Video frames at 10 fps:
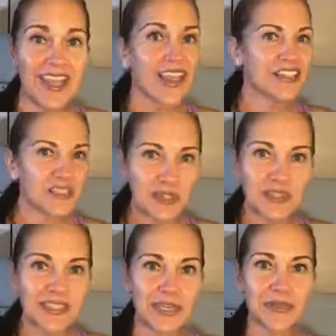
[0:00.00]
As soon
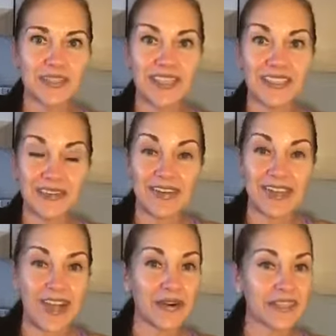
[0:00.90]
as they were done, they
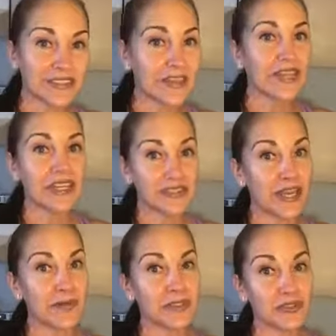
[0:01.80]
ran out. I said, okay, now
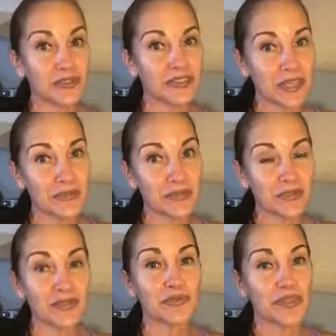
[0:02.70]
tell me the truth. Tell me the
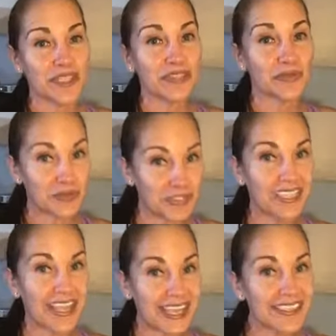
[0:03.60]
truth. Do you
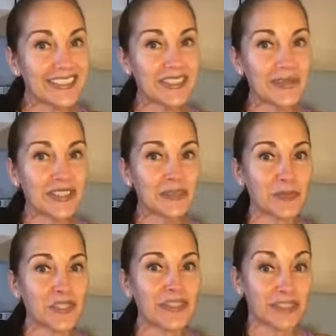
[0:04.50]
really like these
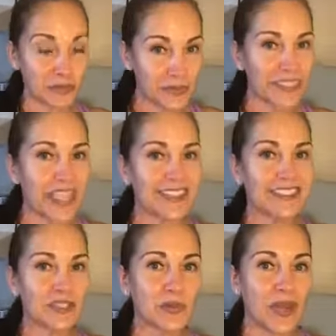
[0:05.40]
recipes? Do you really like
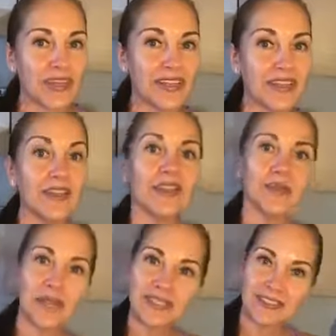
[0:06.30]
this one?
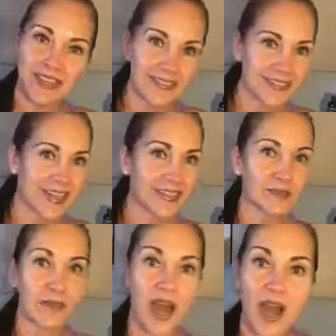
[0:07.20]
And my son says,
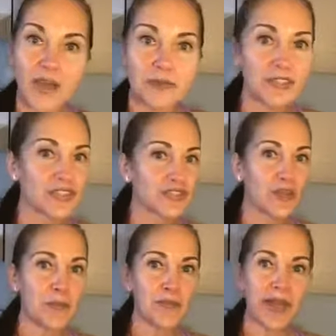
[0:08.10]
Mom, this is
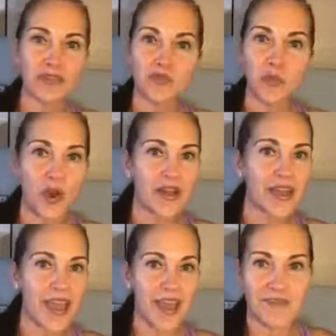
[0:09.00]
the best one
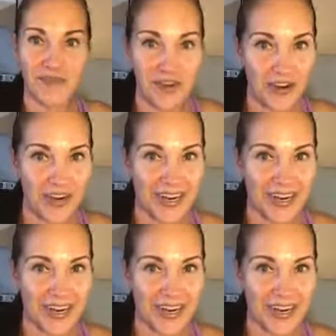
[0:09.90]
ever.